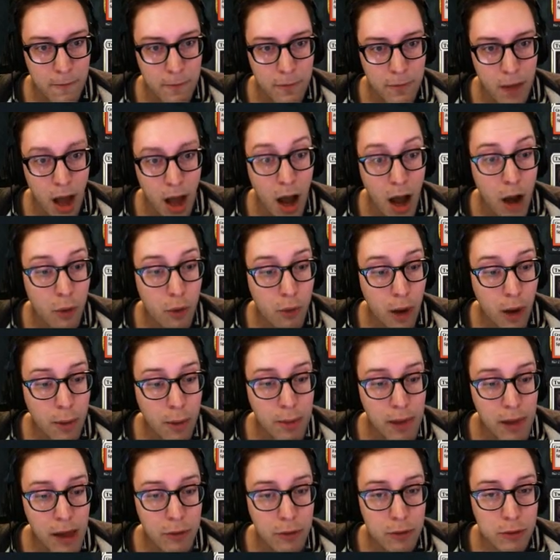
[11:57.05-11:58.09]

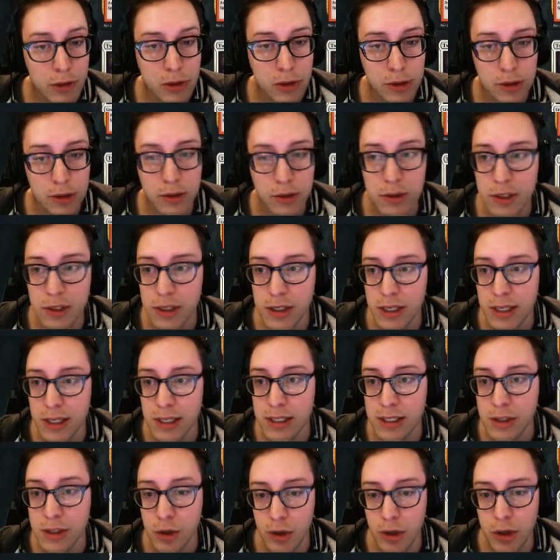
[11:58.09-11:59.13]
Rubblebelt Recluse
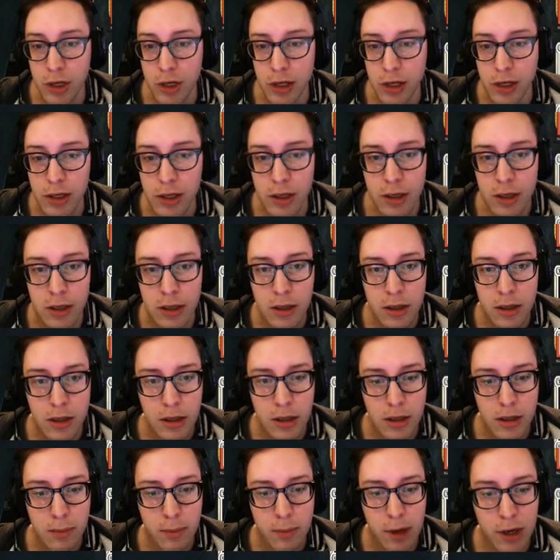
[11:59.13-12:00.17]
is good.
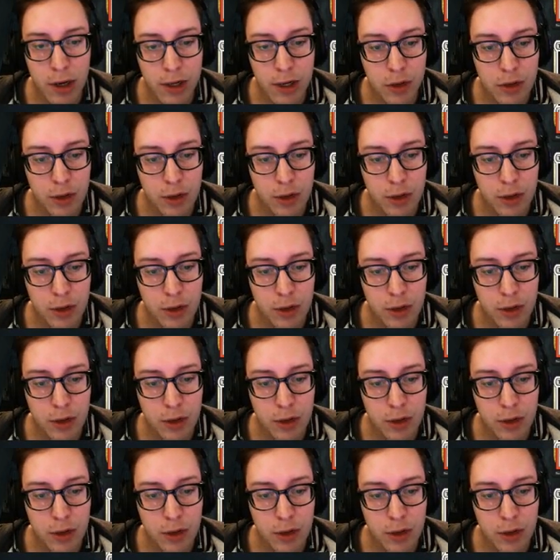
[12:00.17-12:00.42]
Burning Tree